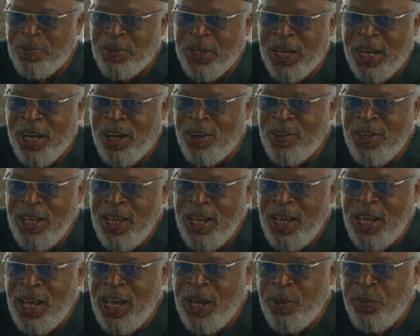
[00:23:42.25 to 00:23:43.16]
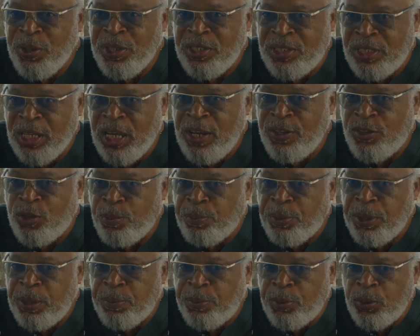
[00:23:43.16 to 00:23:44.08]
come down. And we say to
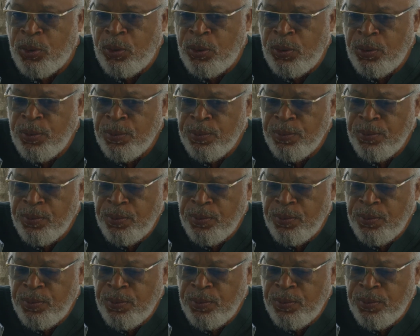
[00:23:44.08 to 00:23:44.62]
people